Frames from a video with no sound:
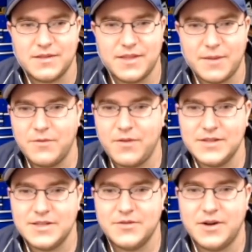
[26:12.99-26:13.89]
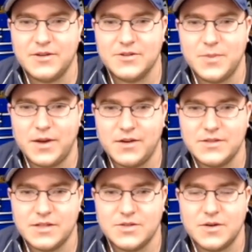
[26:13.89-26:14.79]
them facing vertical
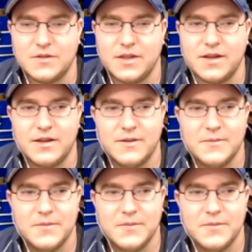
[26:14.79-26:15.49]
spinners and sort of the